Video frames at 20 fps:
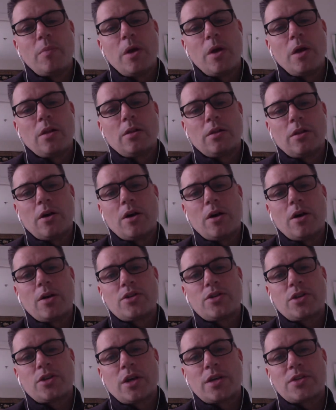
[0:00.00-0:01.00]

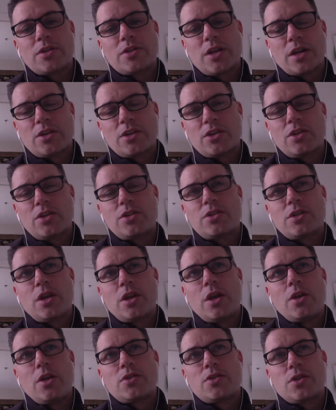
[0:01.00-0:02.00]
launch sections.
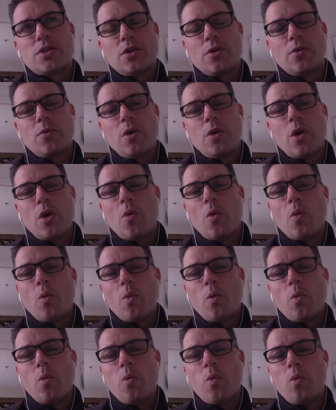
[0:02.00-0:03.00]
So
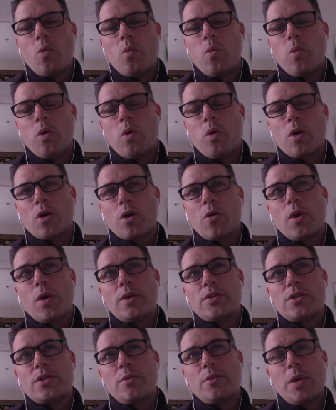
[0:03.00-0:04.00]
we're going
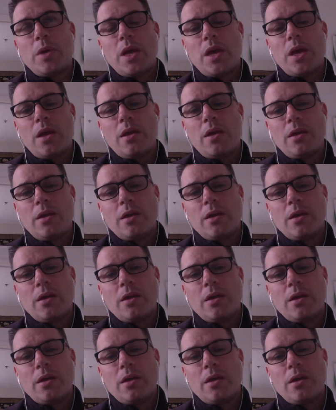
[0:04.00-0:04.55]
to be